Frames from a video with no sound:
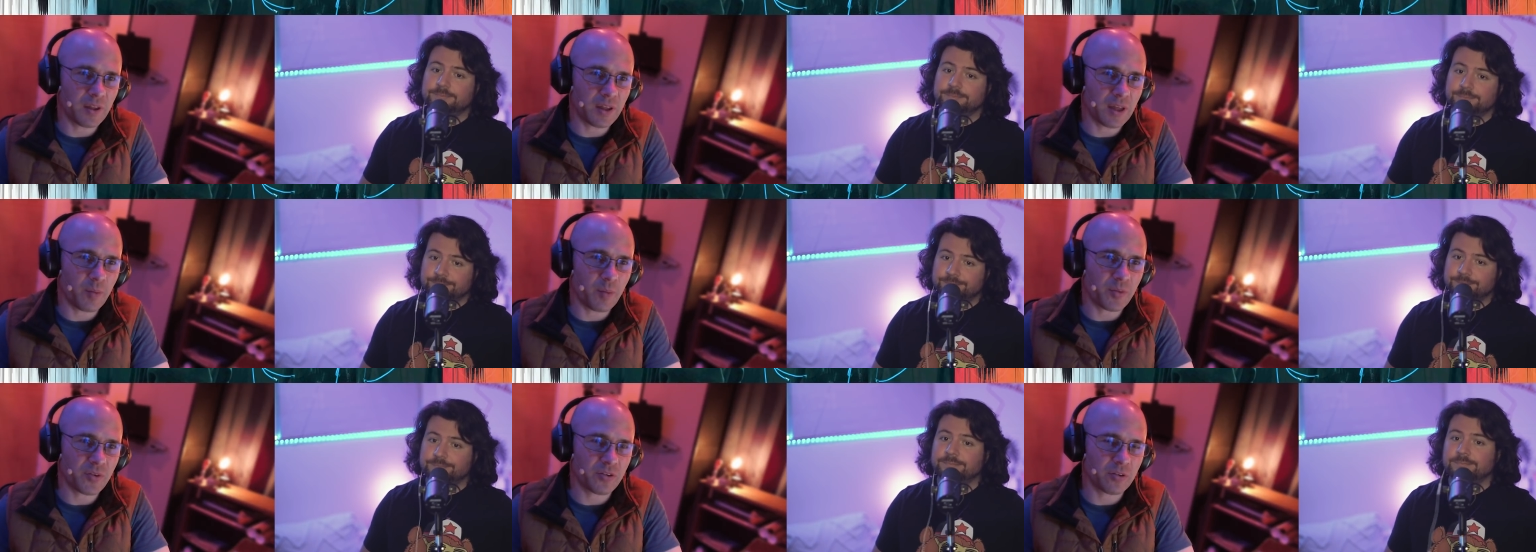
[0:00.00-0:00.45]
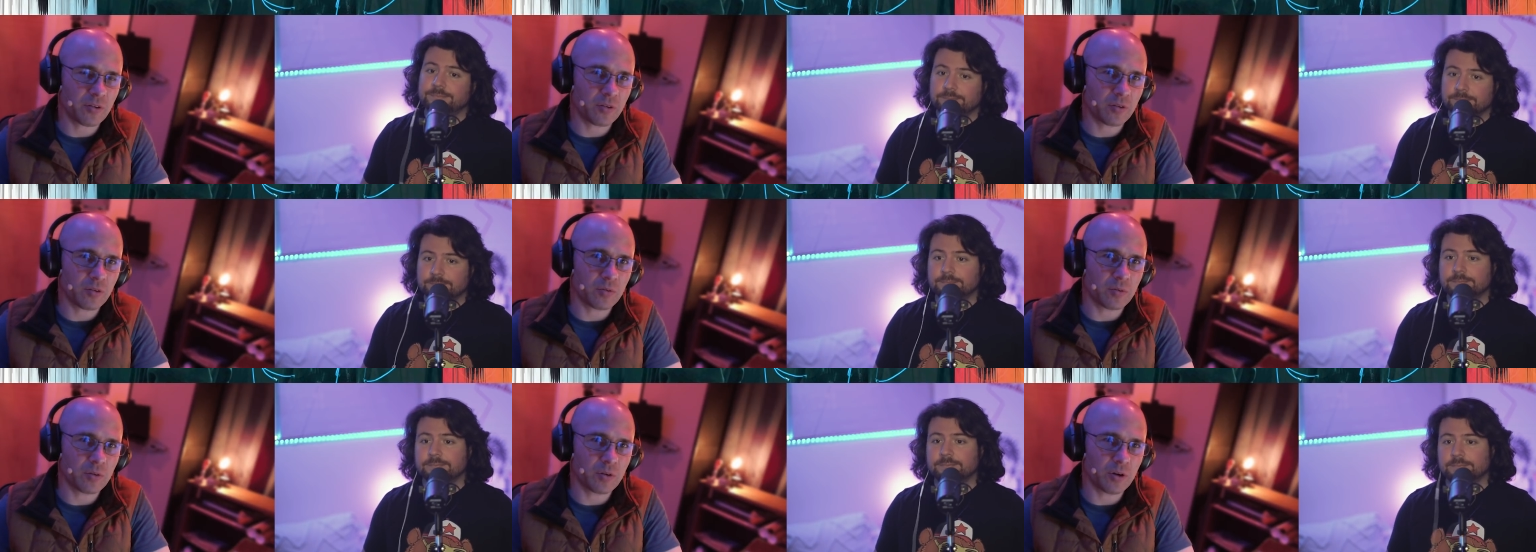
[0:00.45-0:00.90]
Speaker 1: the
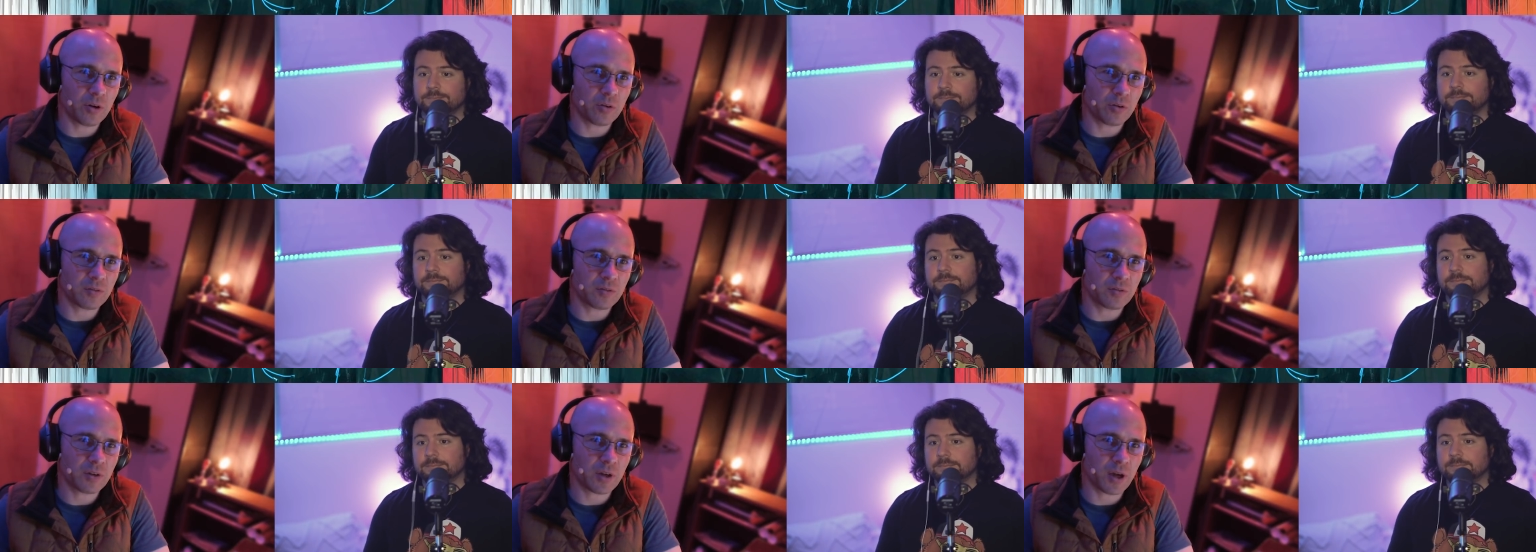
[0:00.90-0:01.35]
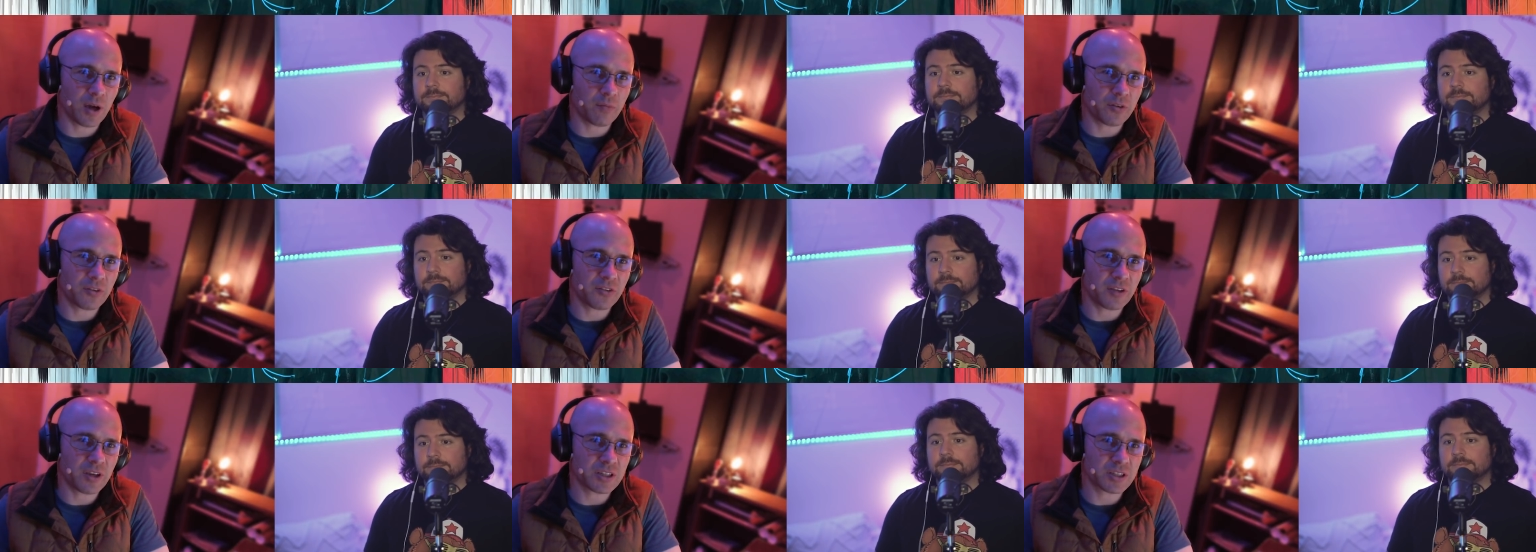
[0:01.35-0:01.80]
episode, you know,
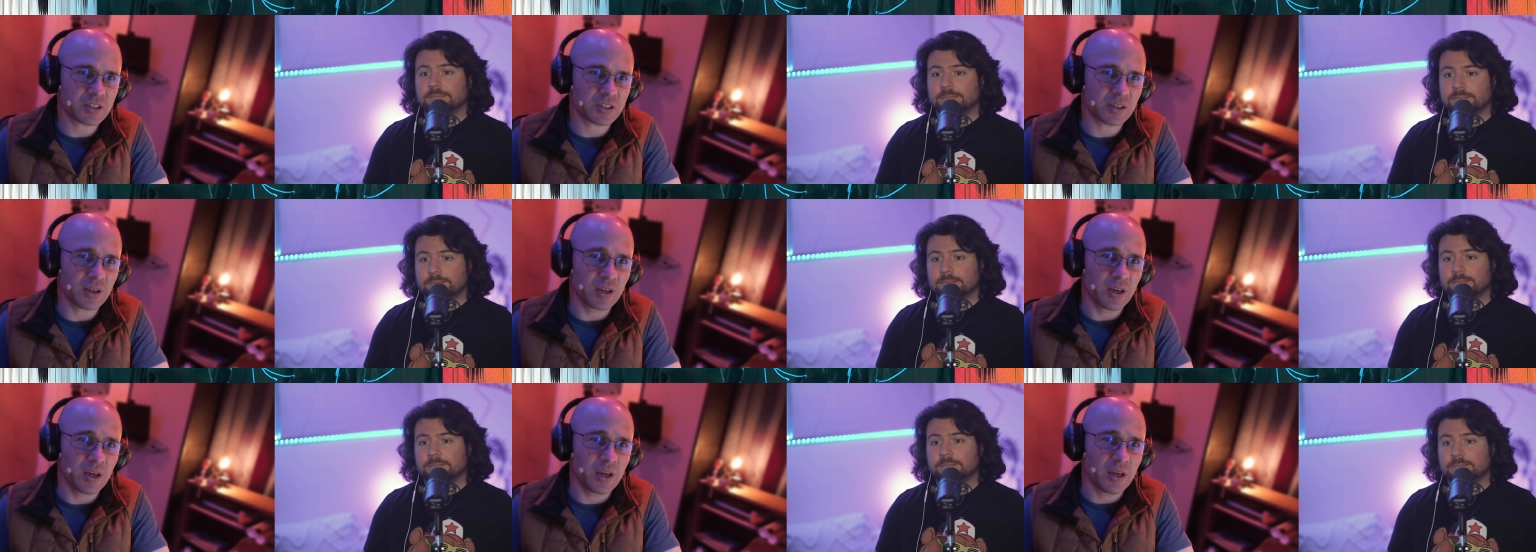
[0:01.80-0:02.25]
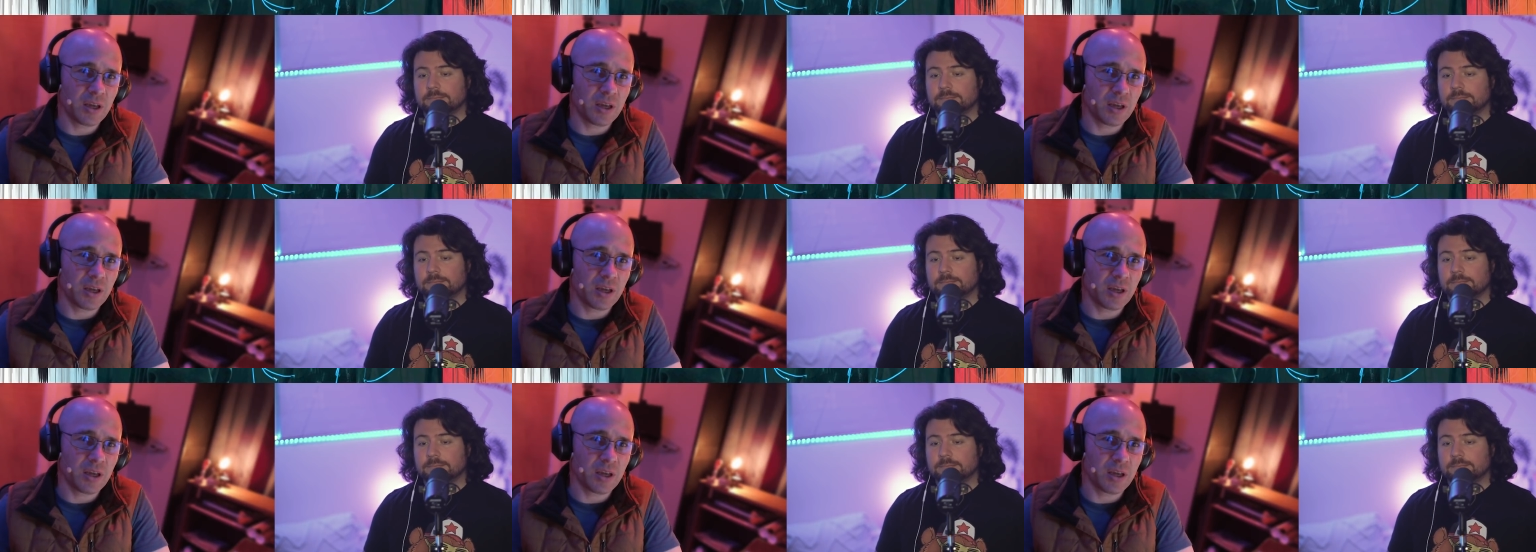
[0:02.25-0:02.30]
conversation,